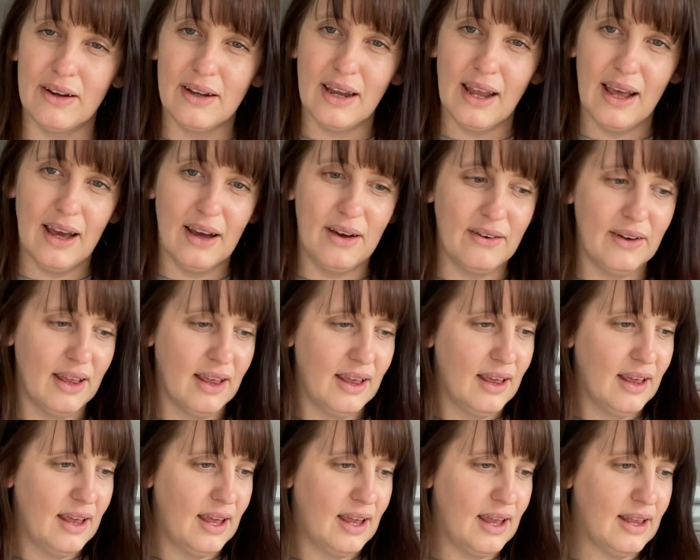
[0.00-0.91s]
now,
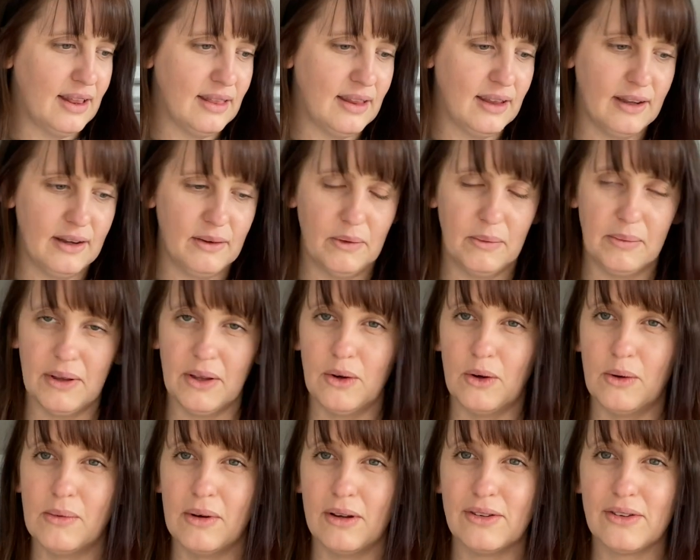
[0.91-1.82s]
and then it will be
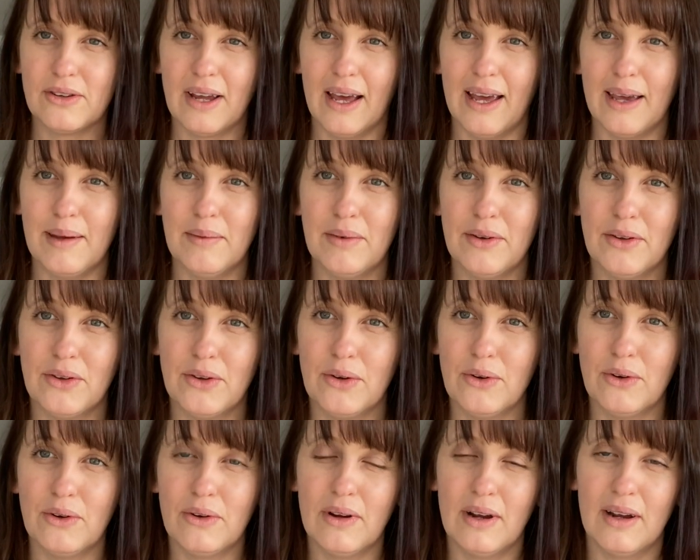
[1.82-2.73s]
almost time
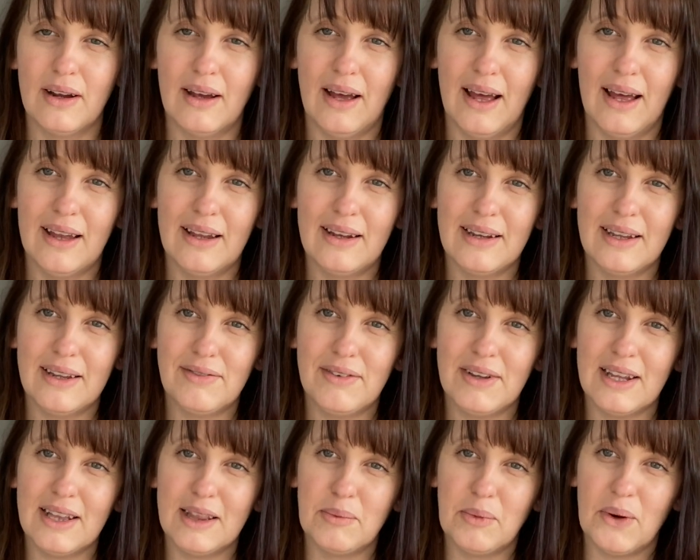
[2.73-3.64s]
to leave
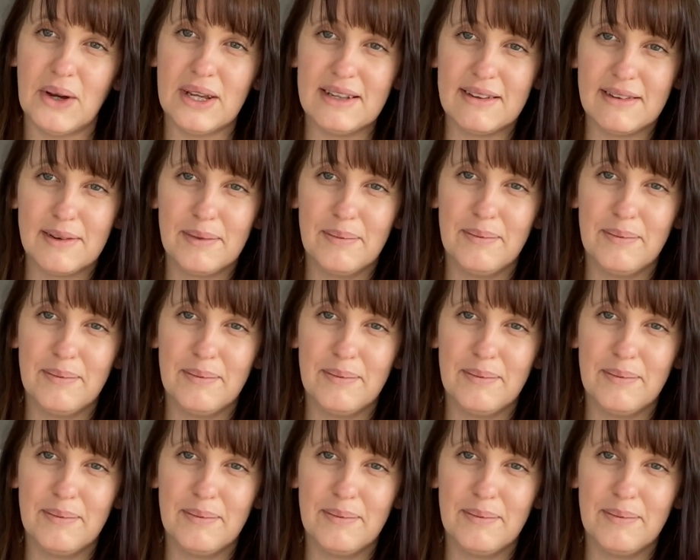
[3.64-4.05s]
to get the boys.